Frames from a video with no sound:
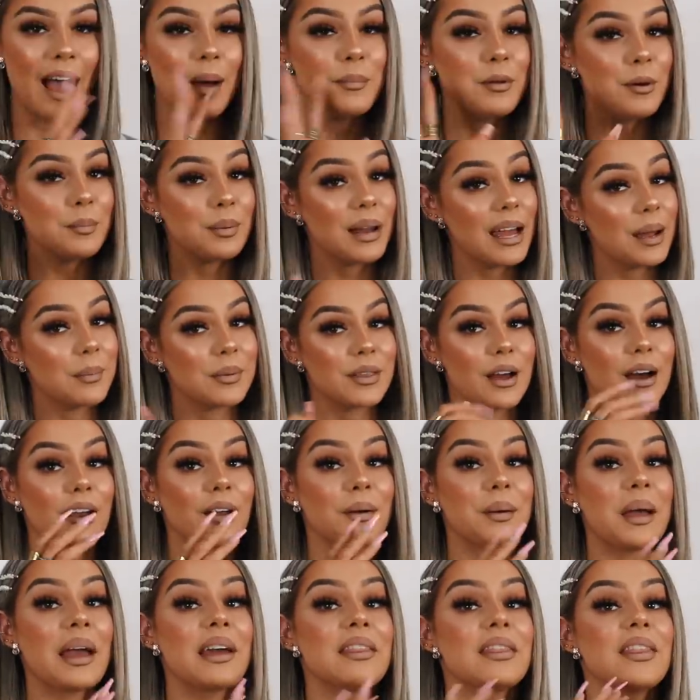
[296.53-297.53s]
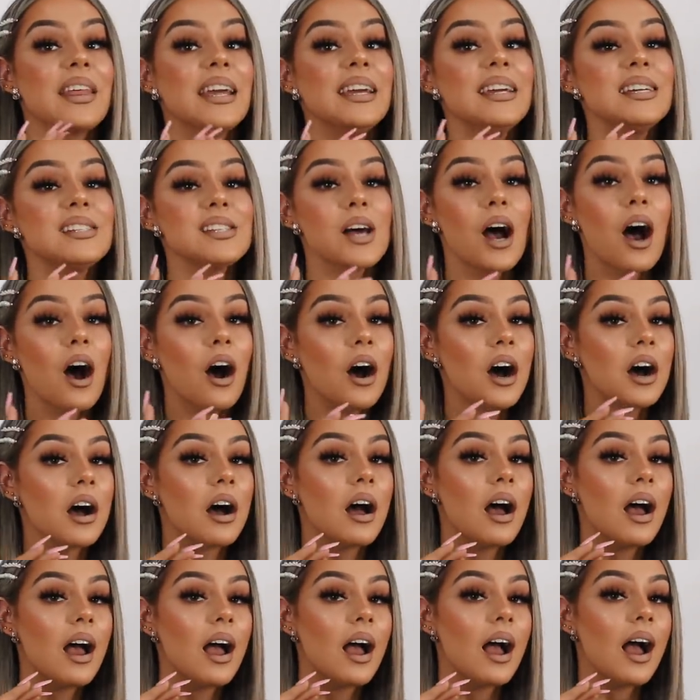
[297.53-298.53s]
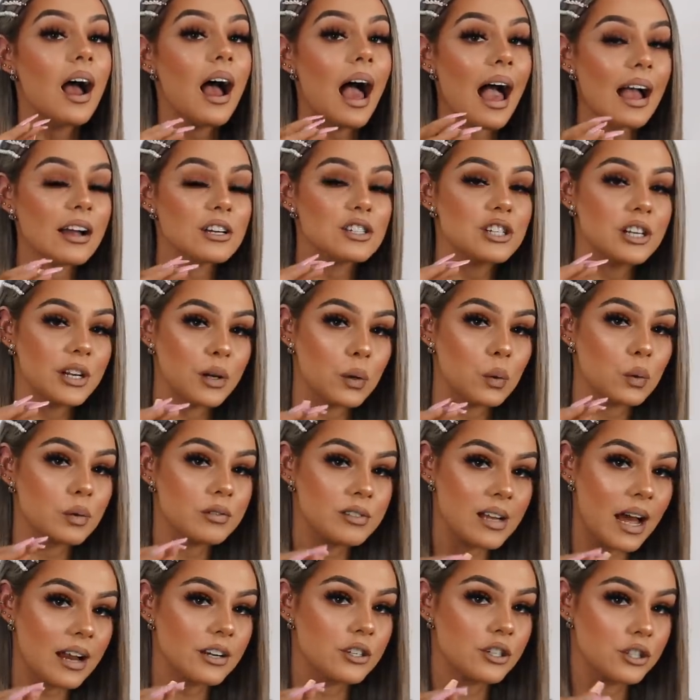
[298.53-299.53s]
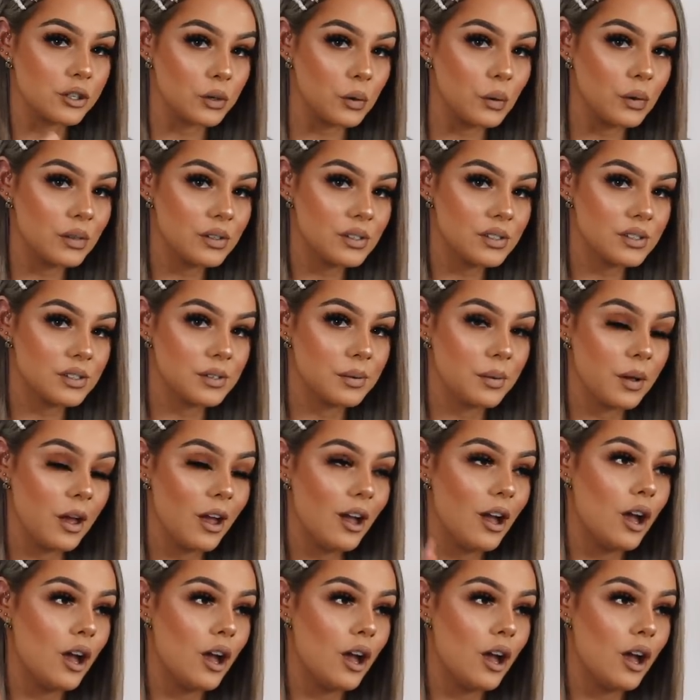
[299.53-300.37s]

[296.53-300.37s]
I'm not playing with y'all, okay? These are actually called dad shorts.